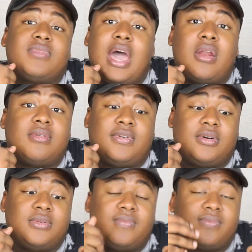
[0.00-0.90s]
I don't
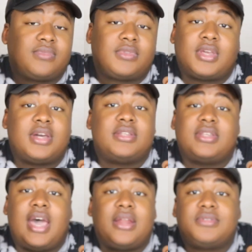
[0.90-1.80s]
vote,
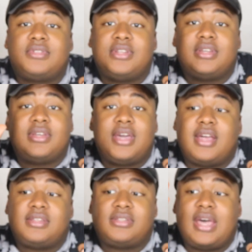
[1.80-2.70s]
because I don't see it
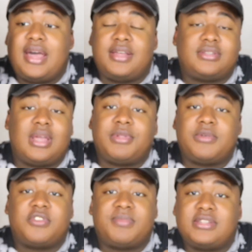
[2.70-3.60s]
as, it's not really
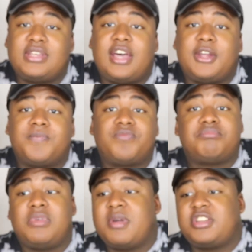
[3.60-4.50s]
worth my time.
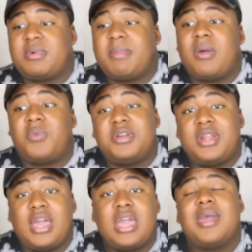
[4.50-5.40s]
Maybe I change my mind one
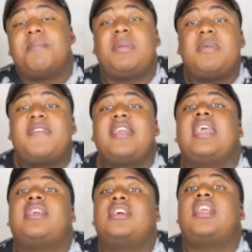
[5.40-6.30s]
day. Maybe if I
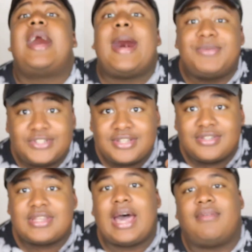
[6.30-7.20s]
get good
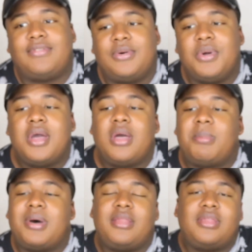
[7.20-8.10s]
options, I'll vote.
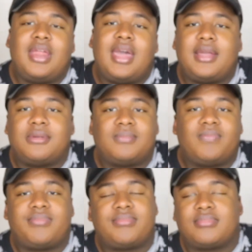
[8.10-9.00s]
But other than that,
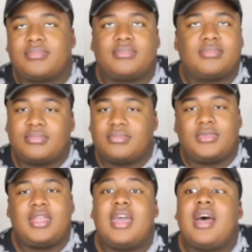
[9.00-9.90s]

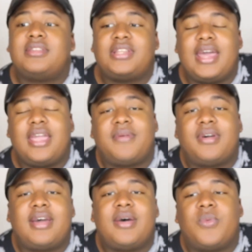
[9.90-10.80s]
until I hear
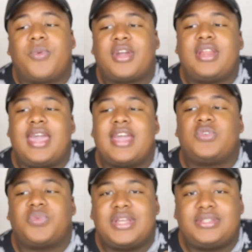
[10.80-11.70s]
we're going to
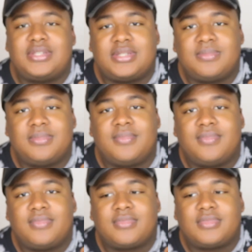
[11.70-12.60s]
end racism,
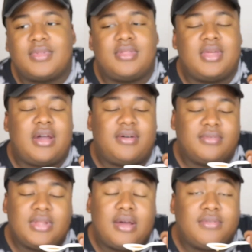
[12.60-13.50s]
then
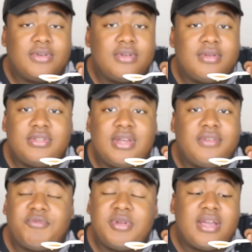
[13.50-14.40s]
I'll vote.
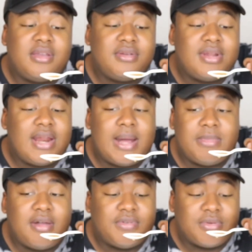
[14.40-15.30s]
If we're not hearing that, I'm
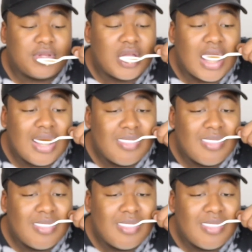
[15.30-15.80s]
not voting.